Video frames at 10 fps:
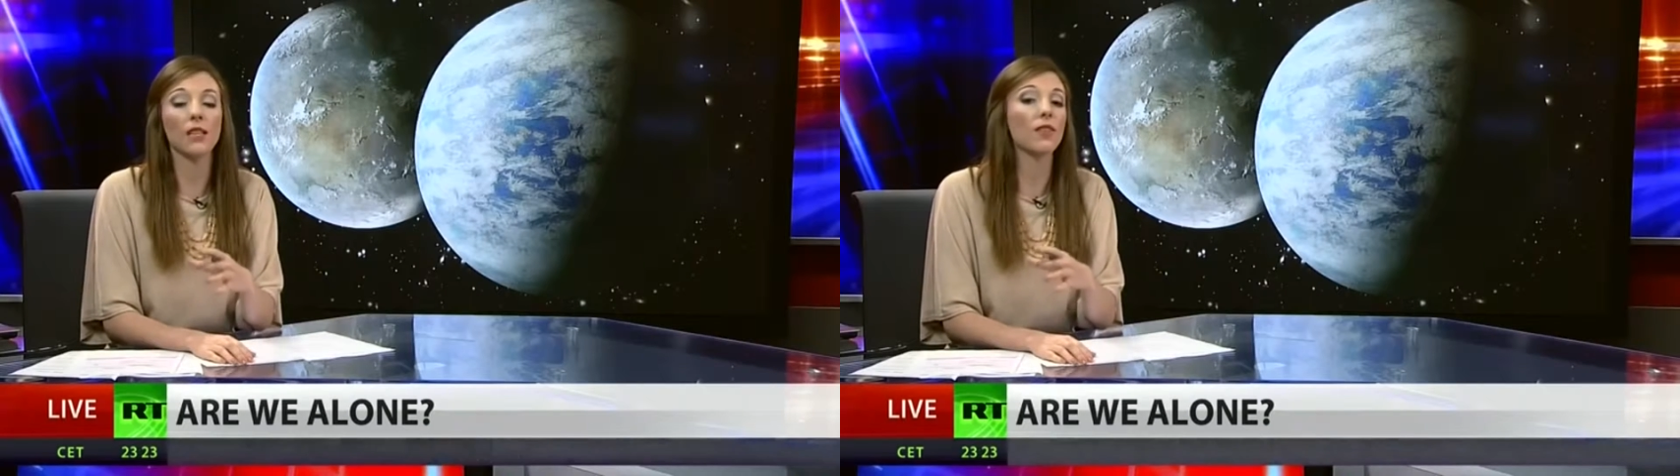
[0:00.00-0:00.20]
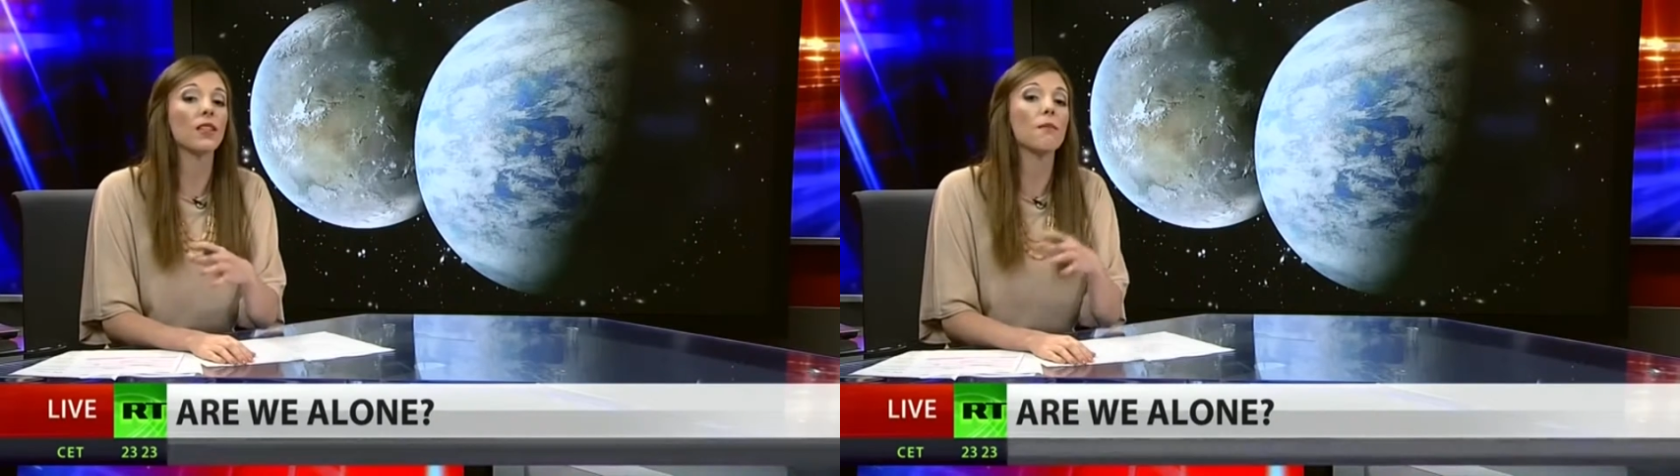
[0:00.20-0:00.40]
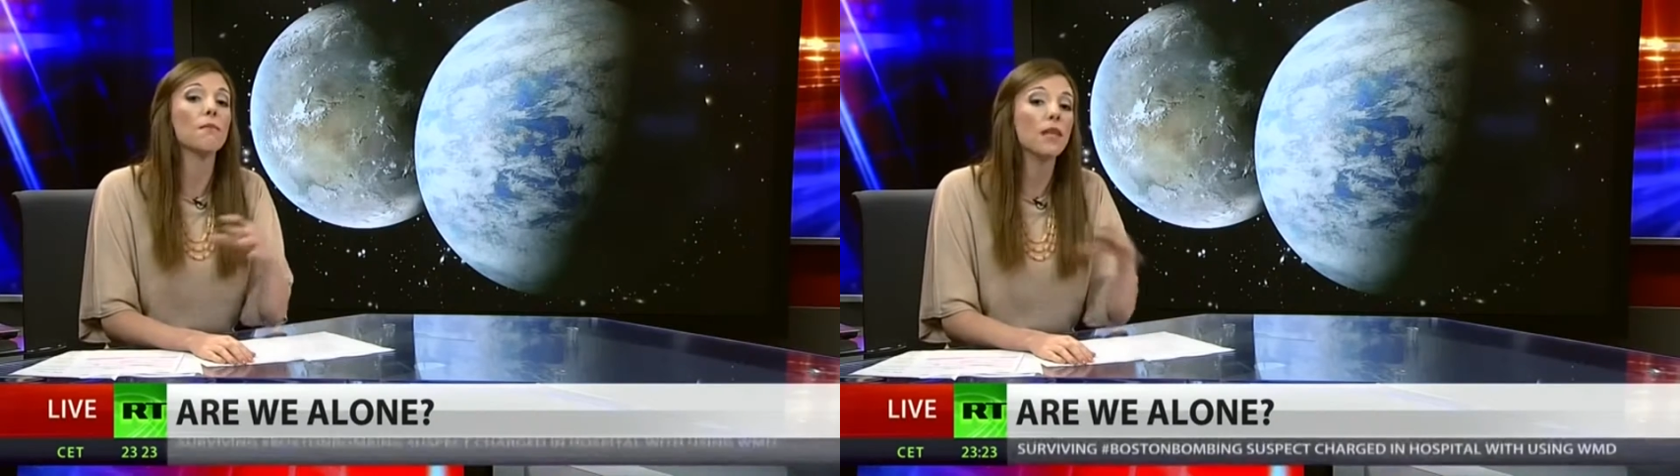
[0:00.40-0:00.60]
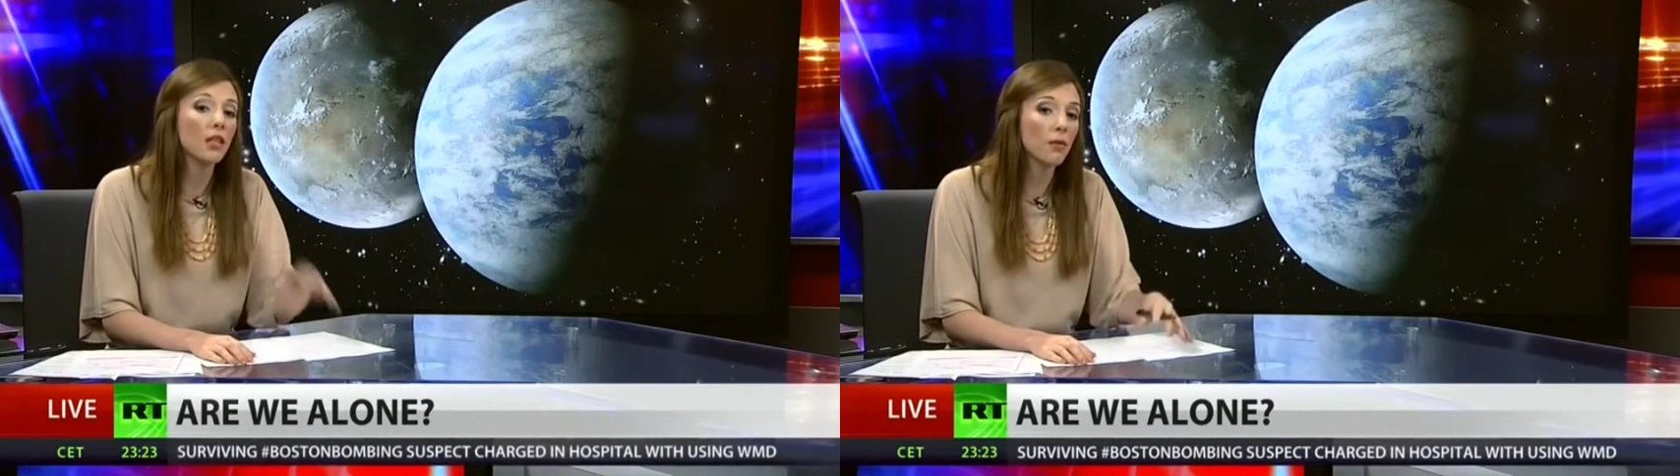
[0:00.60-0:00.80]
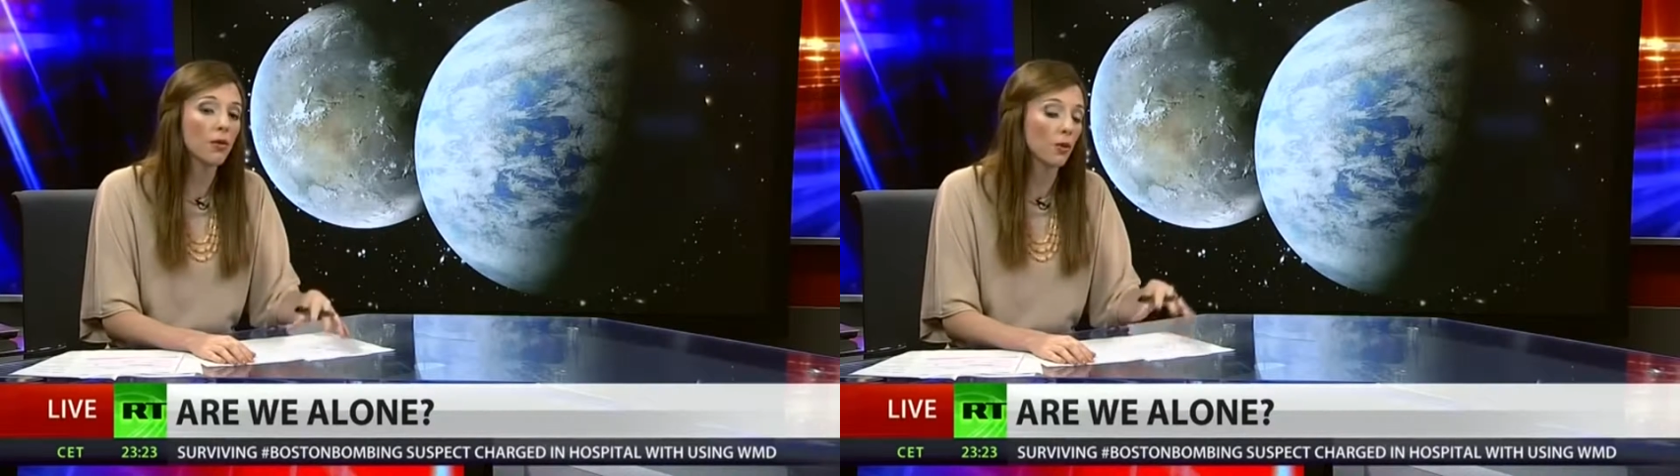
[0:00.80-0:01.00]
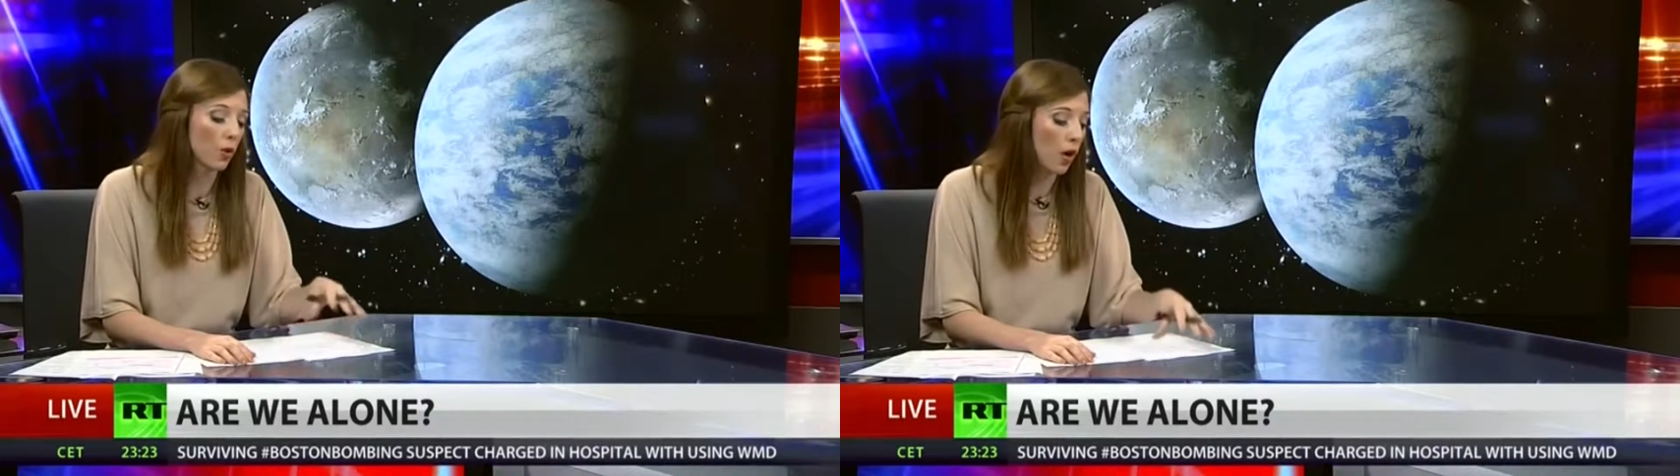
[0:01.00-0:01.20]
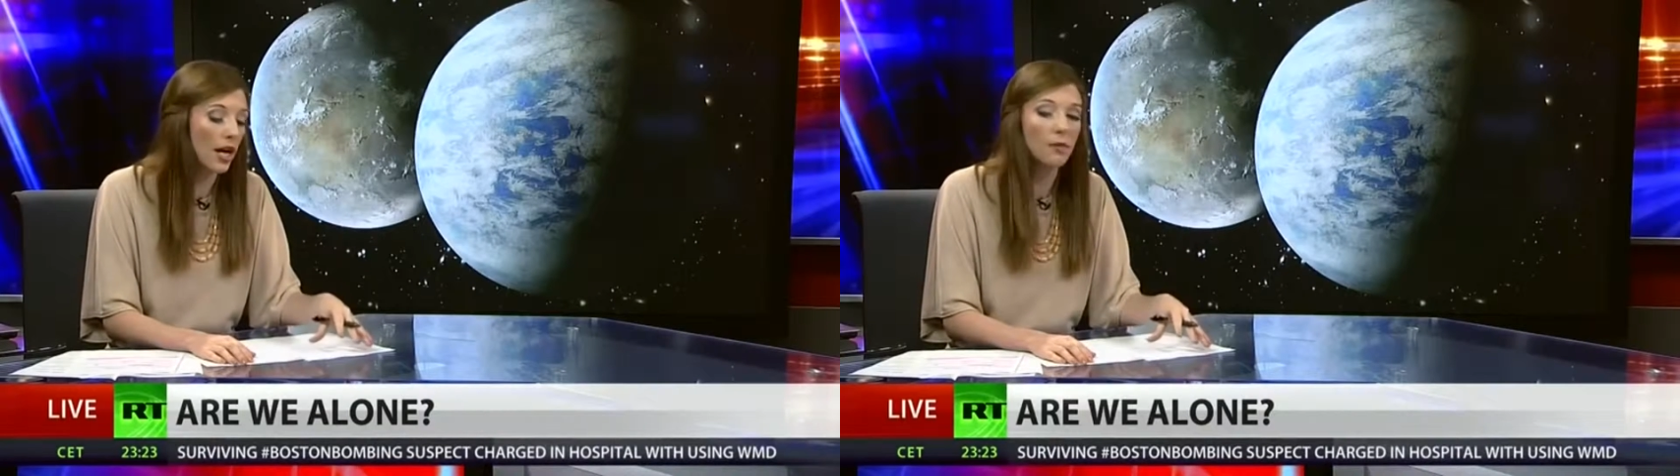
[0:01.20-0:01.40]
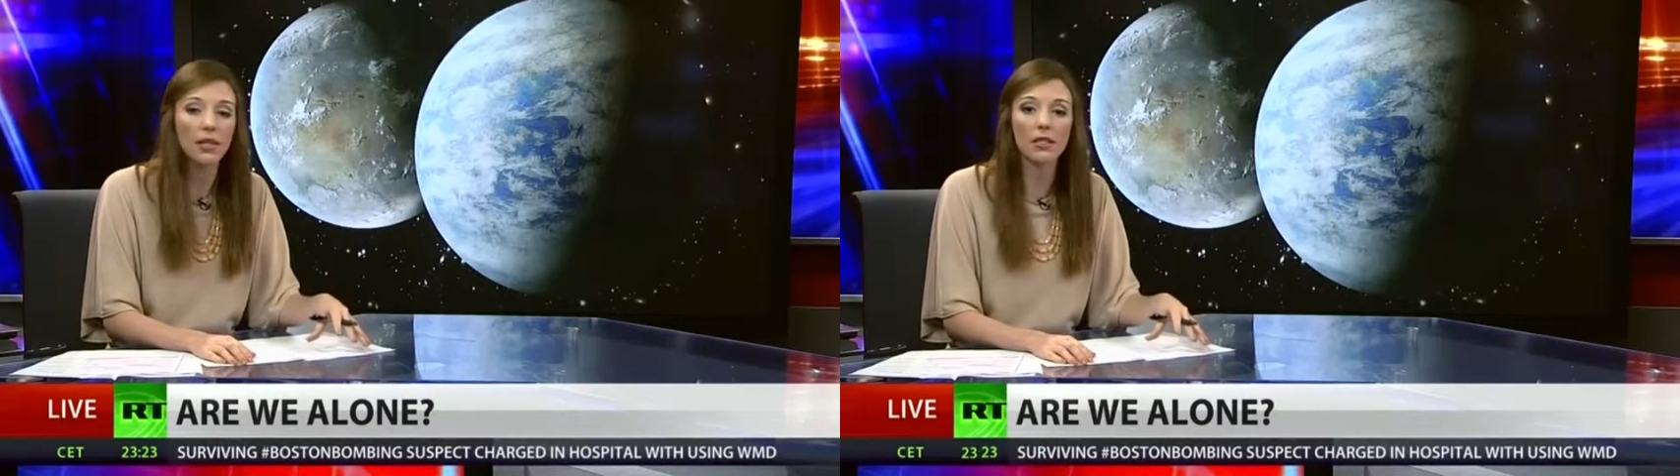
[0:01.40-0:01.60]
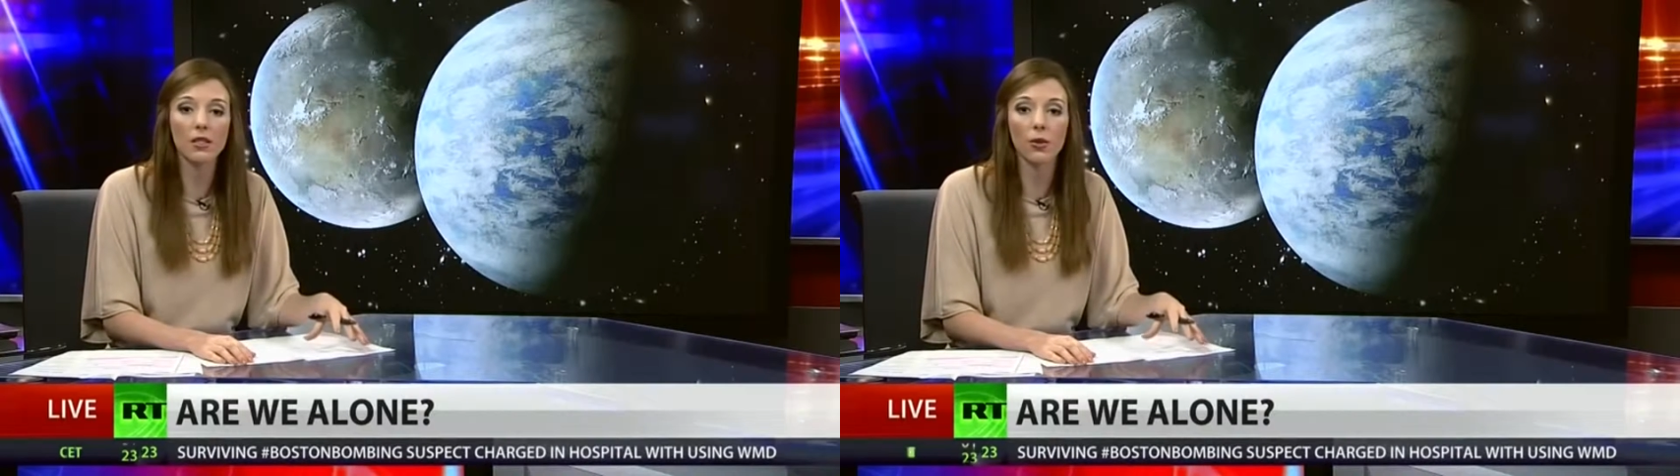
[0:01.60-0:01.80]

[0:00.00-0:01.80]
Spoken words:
even the minimal requirements